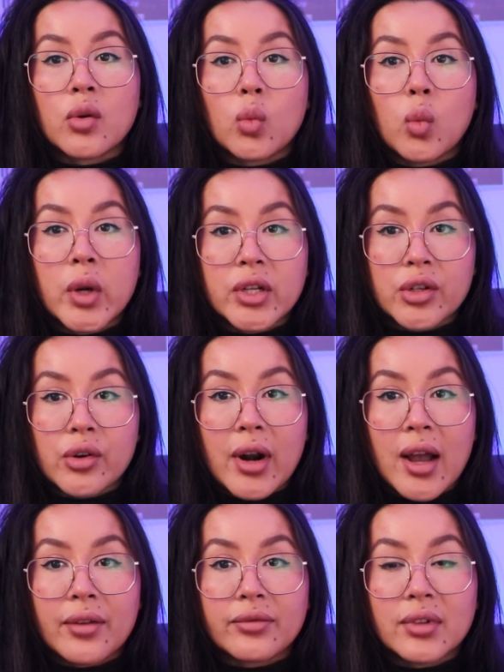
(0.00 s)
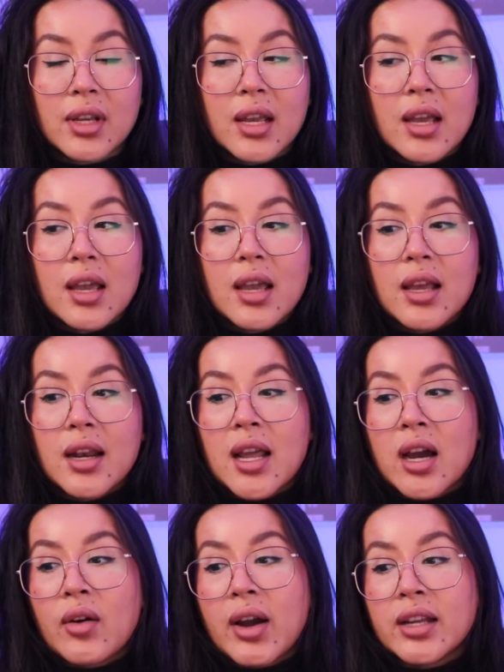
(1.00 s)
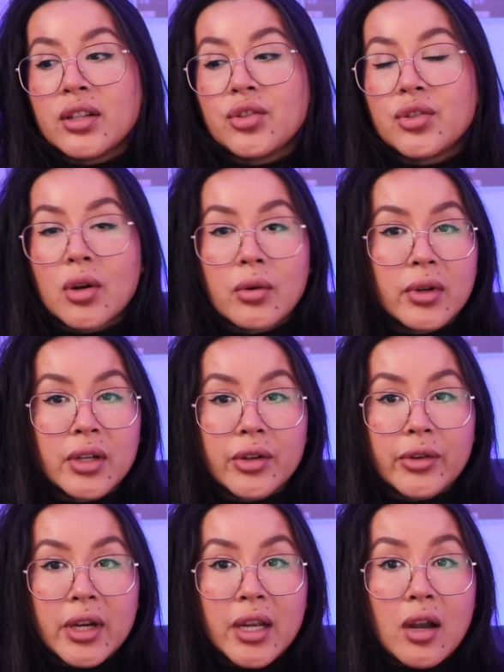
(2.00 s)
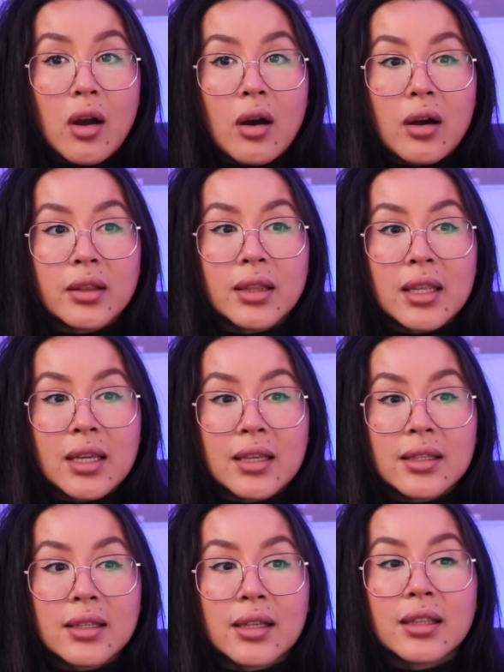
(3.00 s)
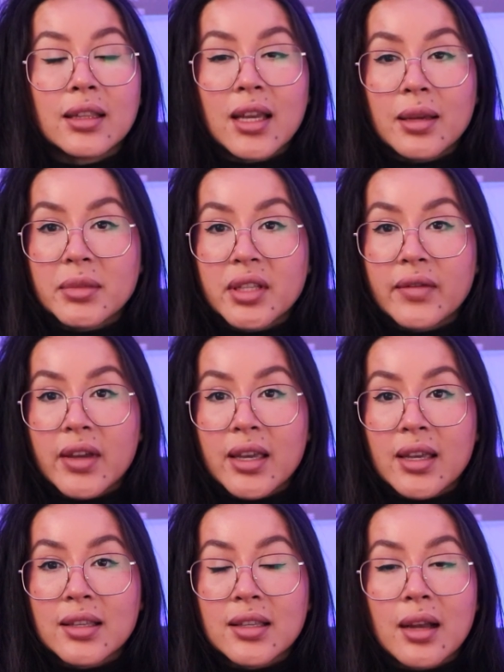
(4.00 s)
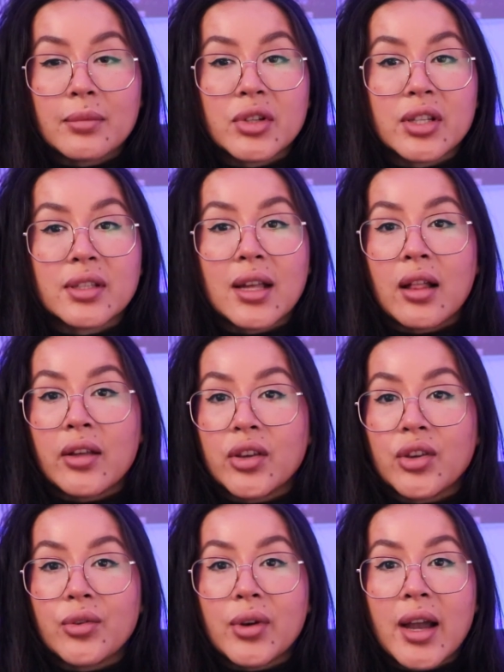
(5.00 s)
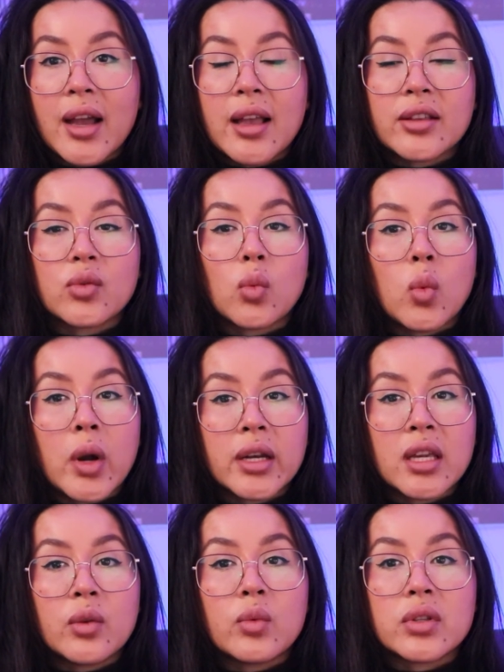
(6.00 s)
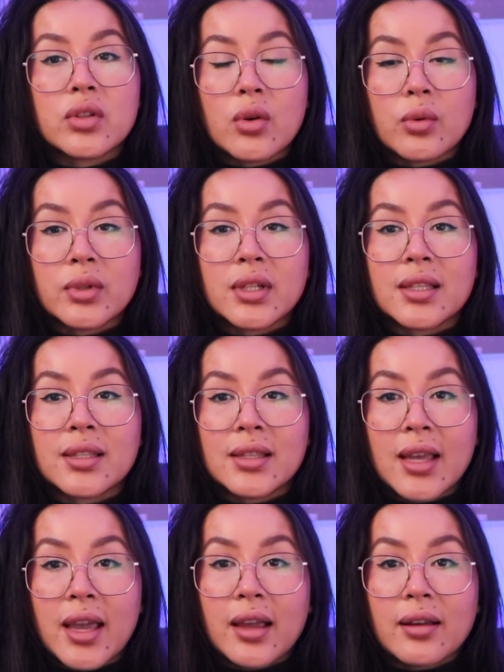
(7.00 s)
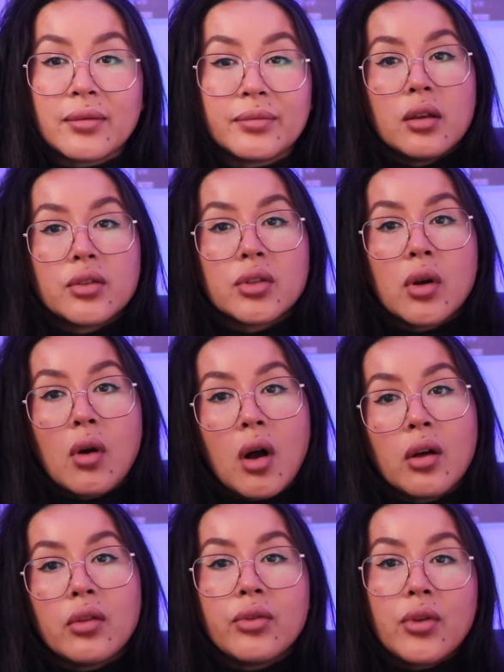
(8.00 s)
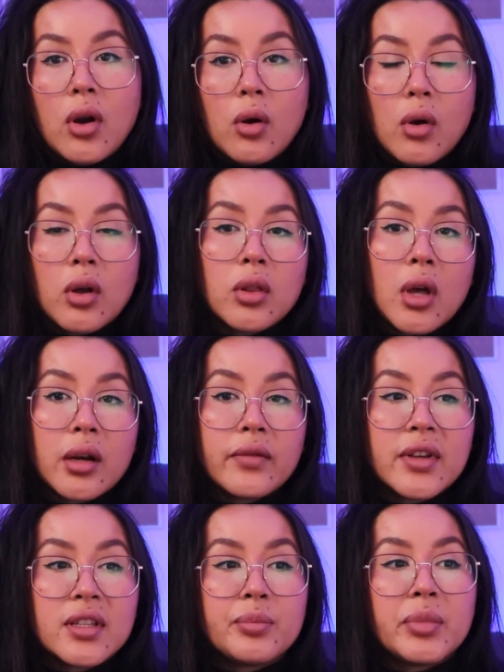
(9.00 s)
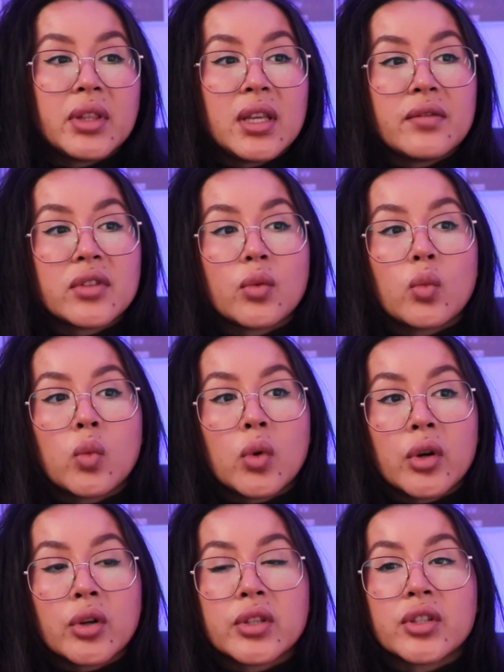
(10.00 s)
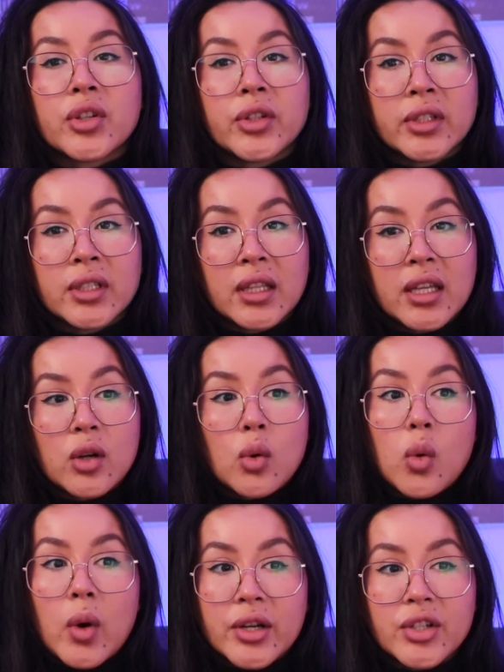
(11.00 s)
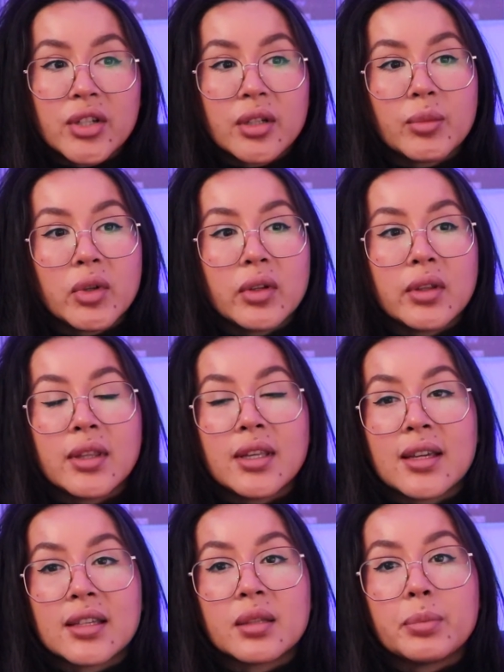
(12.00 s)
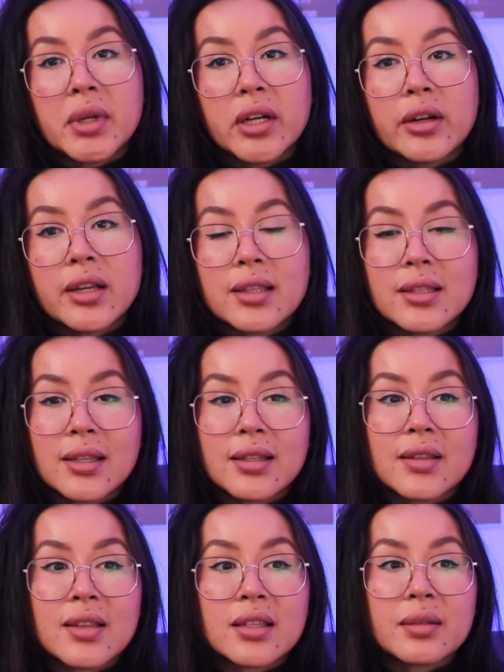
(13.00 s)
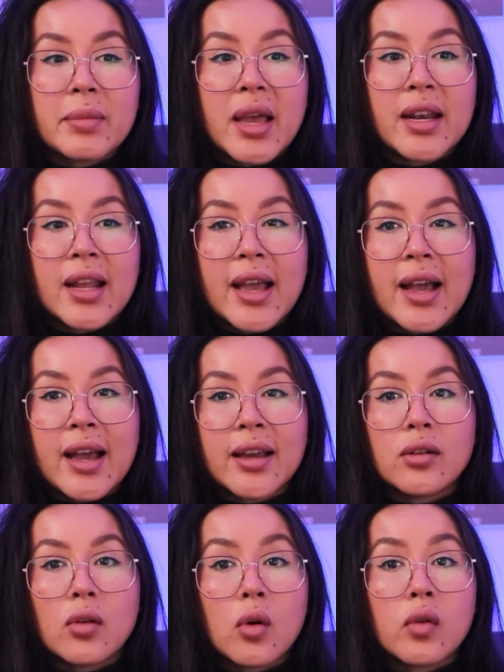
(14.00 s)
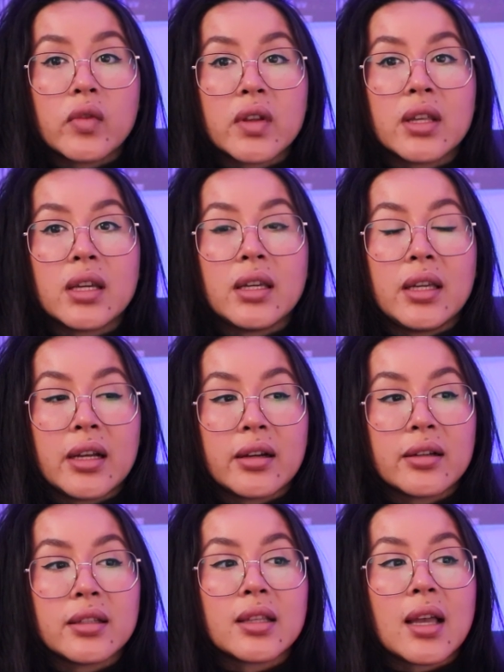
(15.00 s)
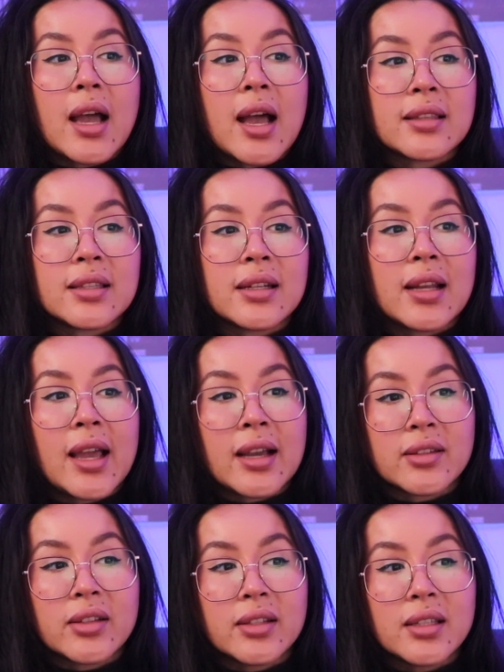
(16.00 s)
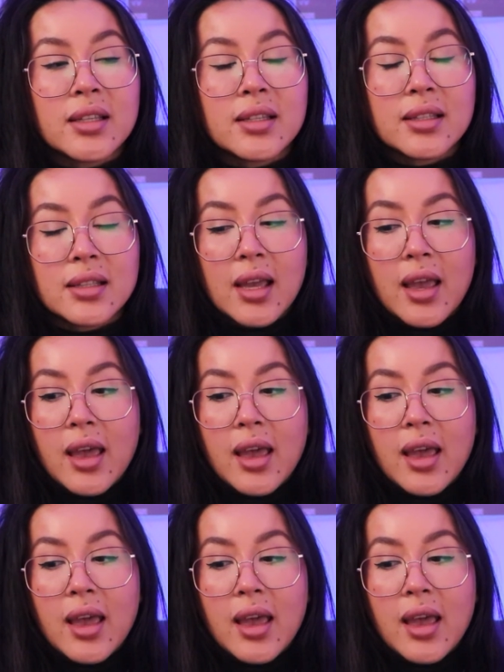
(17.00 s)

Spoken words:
on witchcraft. Now, I don't agree on these claims of his. I'm just telling you guys what he was known to say. So although a lot of his beliefs were certainly questionable, the experiences this man had over the years as an exorcist